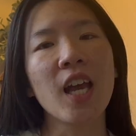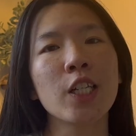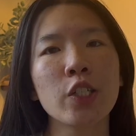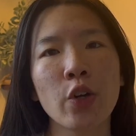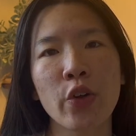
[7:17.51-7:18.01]

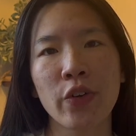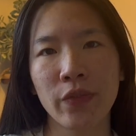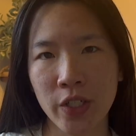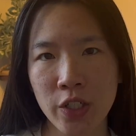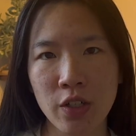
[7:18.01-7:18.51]
And so the
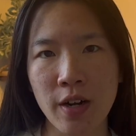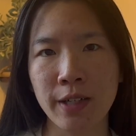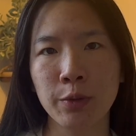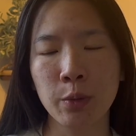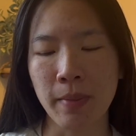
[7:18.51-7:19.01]
first
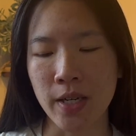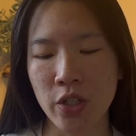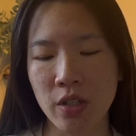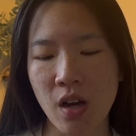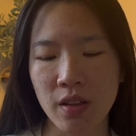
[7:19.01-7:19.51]
honorable
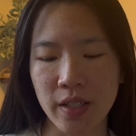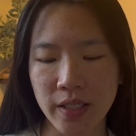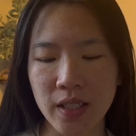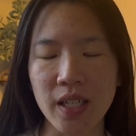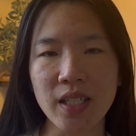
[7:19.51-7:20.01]
mention on
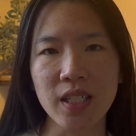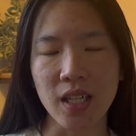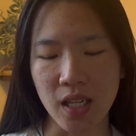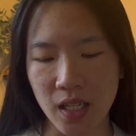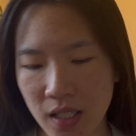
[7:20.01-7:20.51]
this list
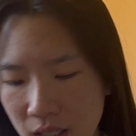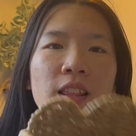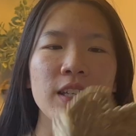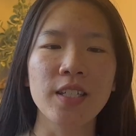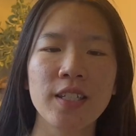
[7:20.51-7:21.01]
is
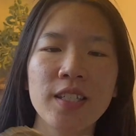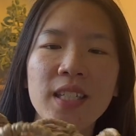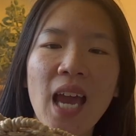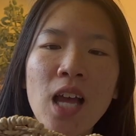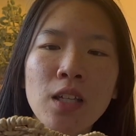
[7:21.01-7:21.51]
this
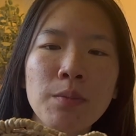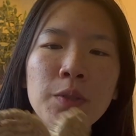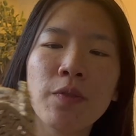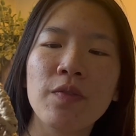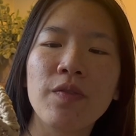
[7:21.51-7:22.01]
scalloped
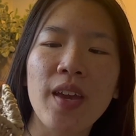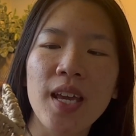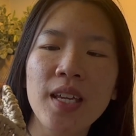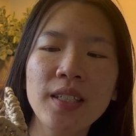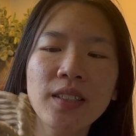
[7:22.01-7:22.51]

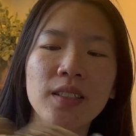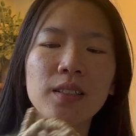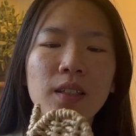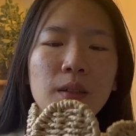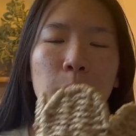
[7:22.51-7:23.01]

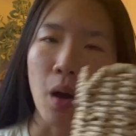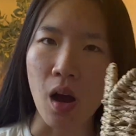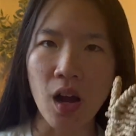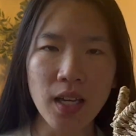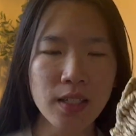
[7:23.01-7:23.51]
vase
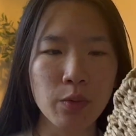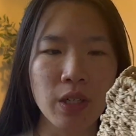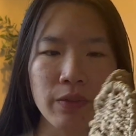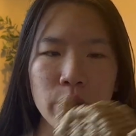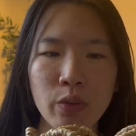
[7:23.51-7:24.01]
pot,
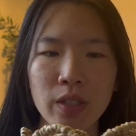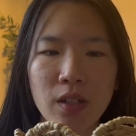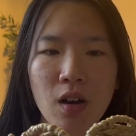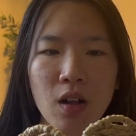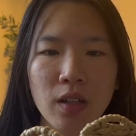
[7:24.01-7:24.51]
whatever you want to
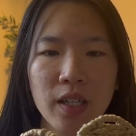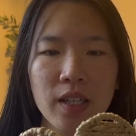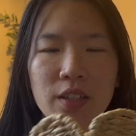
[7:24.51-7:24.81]
call it.